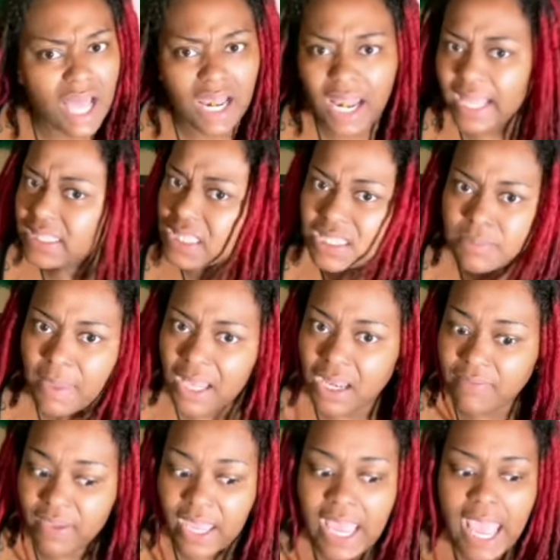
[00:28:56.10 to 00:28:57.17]
like the smell
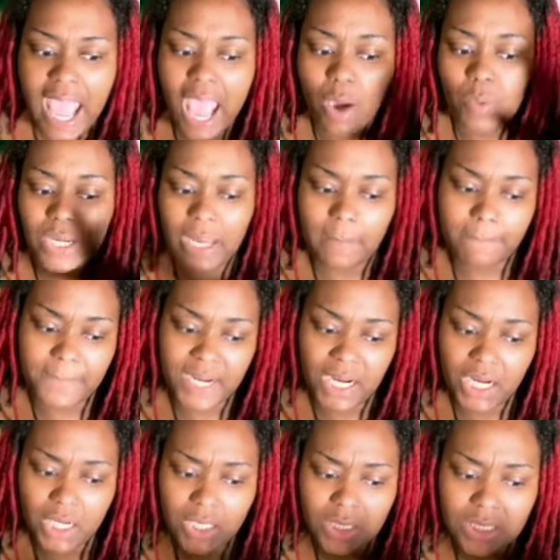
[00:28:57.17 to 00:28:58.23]
of it. And when it
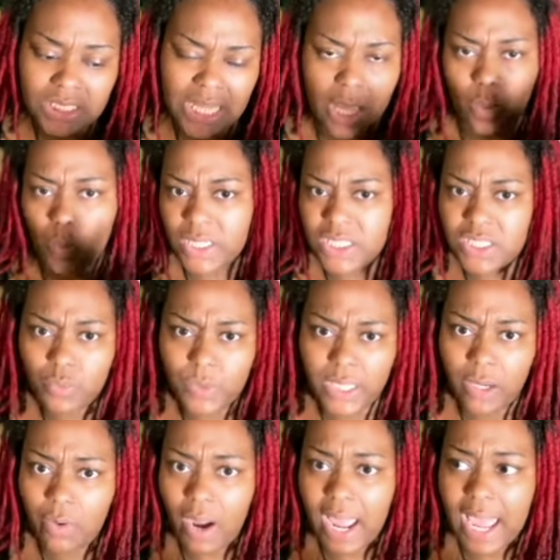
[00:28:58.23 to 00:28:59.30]
burns, like with
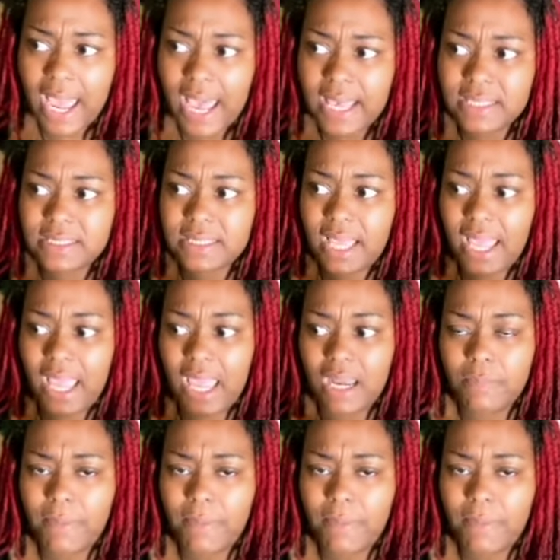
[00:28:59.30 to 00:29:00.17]
sweetgrass and